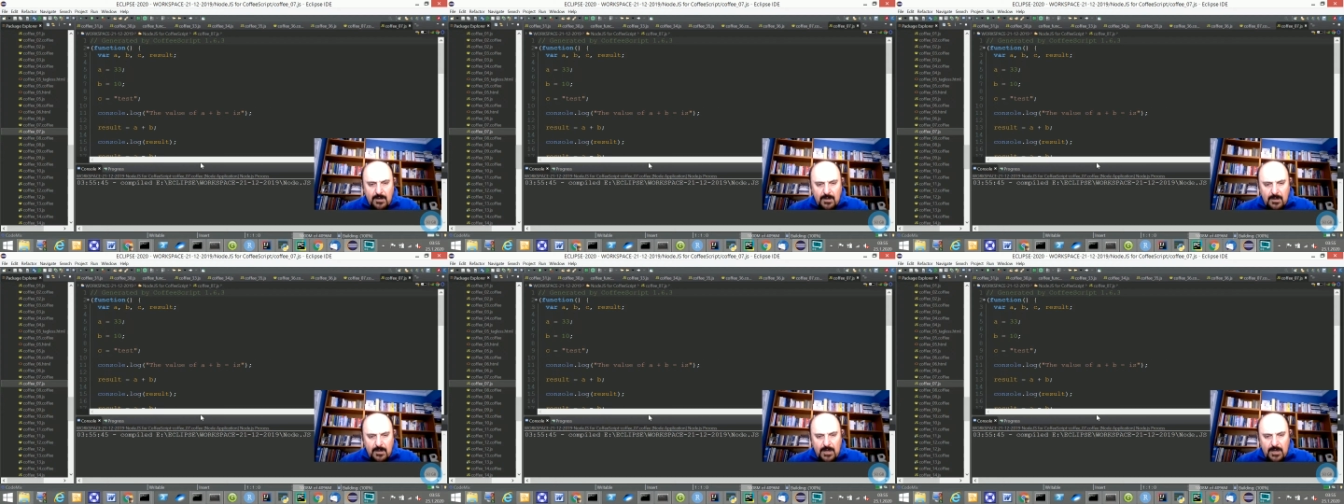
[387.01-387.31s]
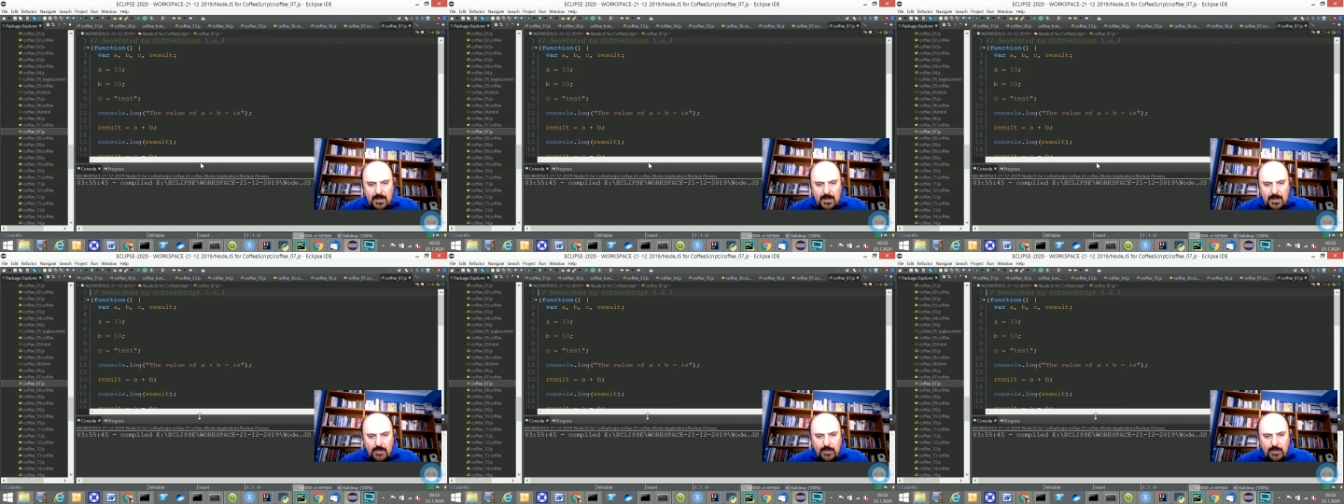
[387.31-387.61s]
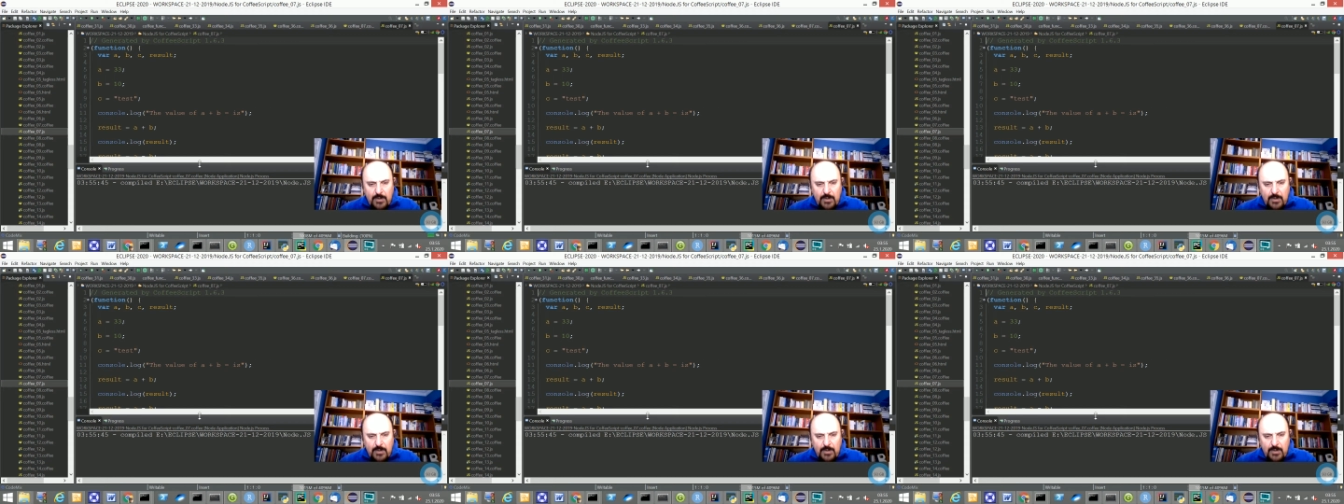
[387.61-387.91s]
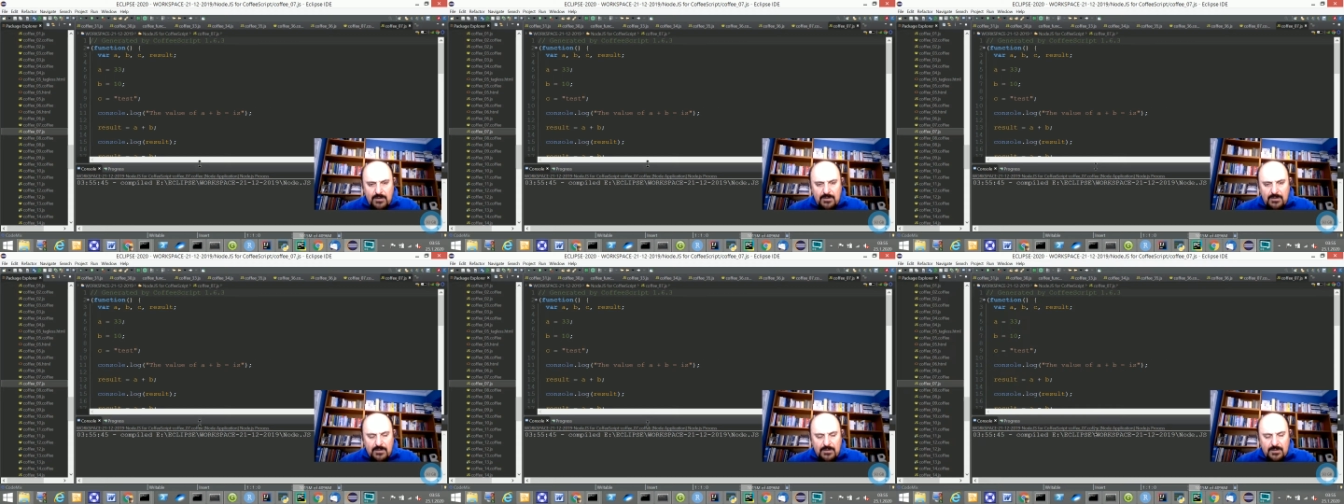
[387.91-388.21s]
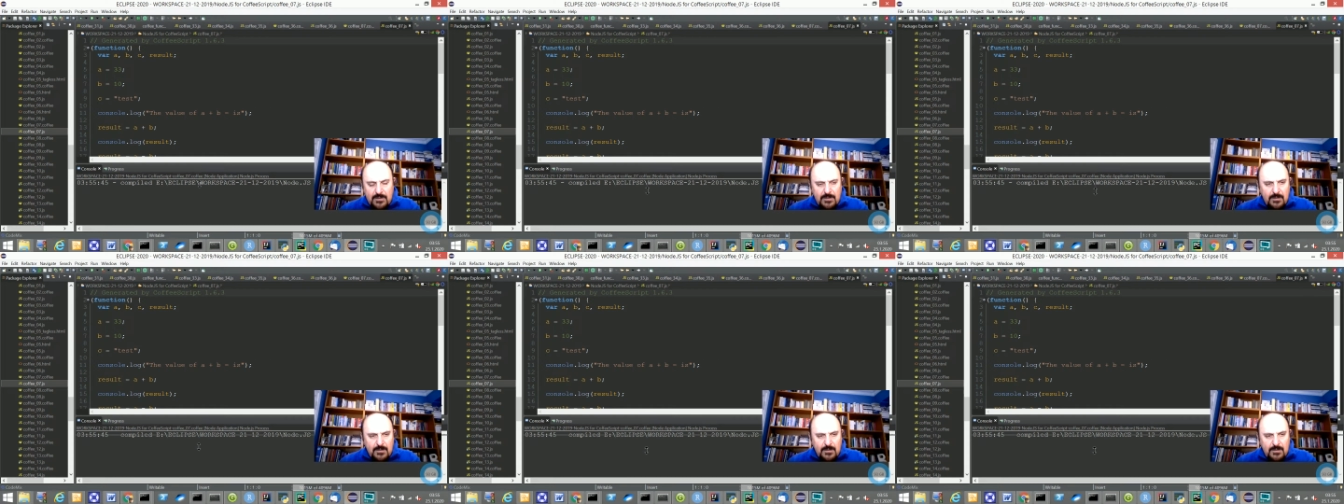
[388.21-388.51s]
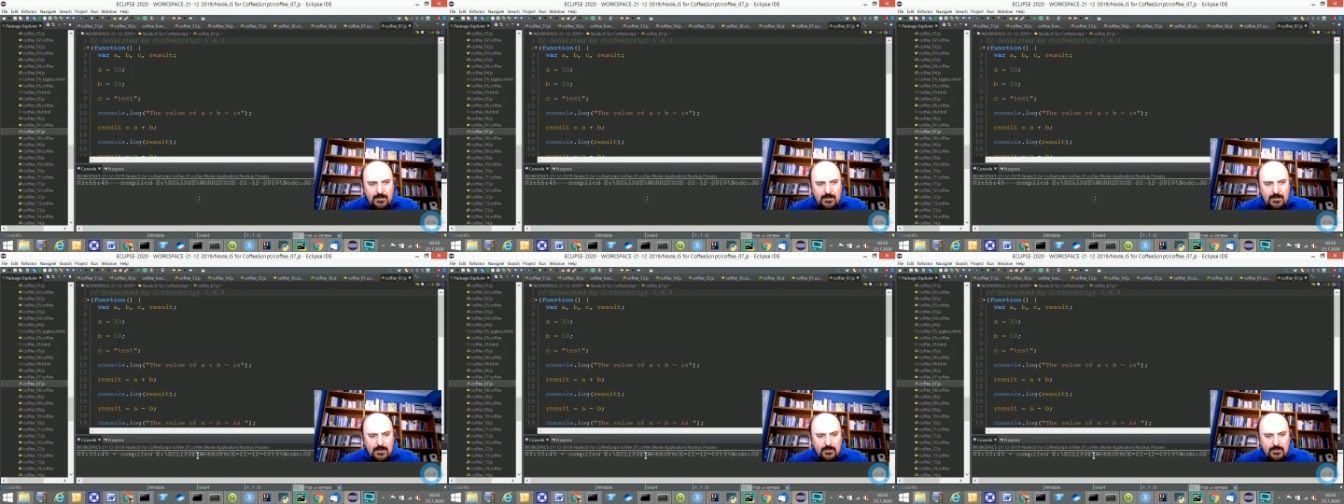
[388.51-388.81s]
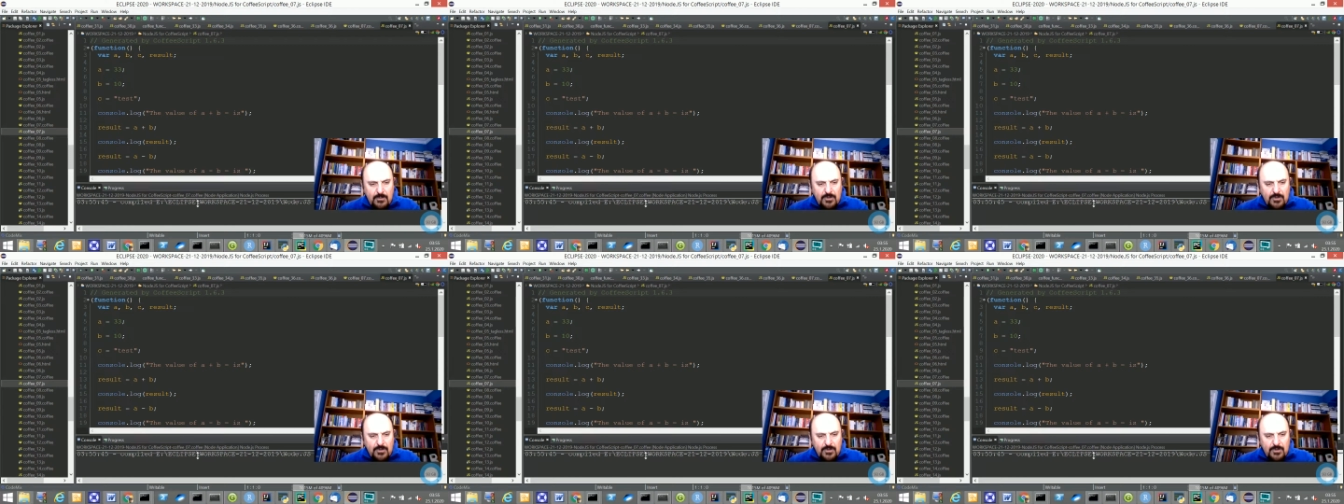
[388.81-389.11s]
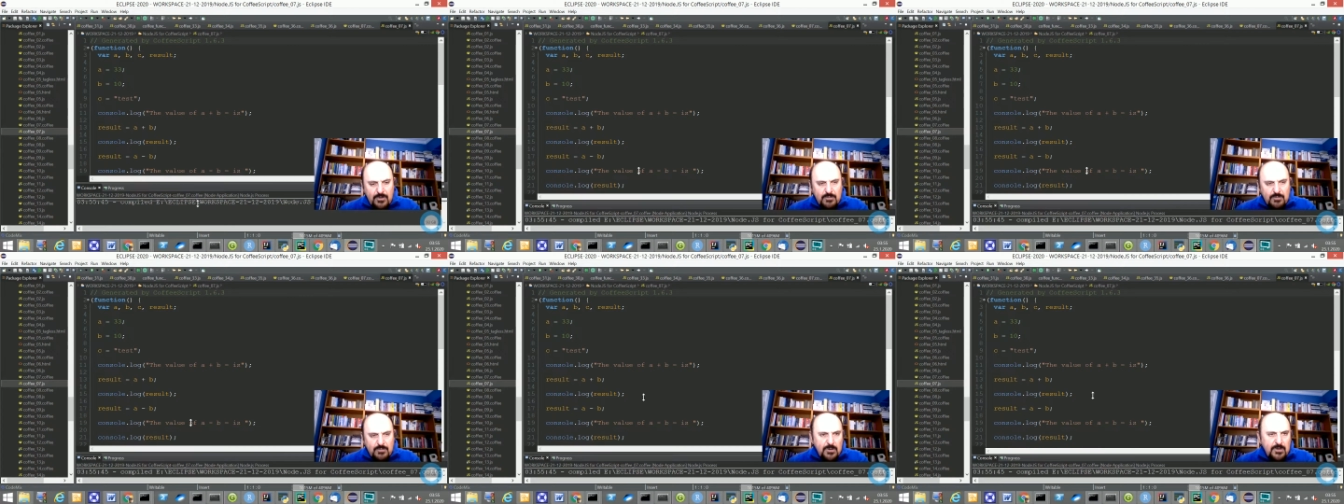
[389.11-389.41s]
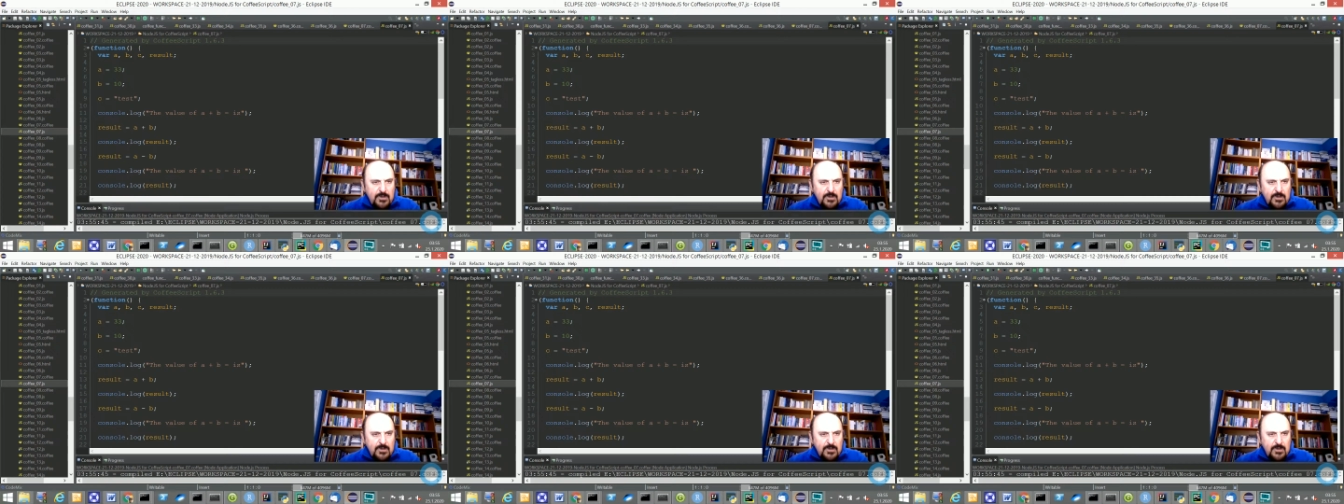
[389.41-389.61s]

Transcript: equivalent correspondent.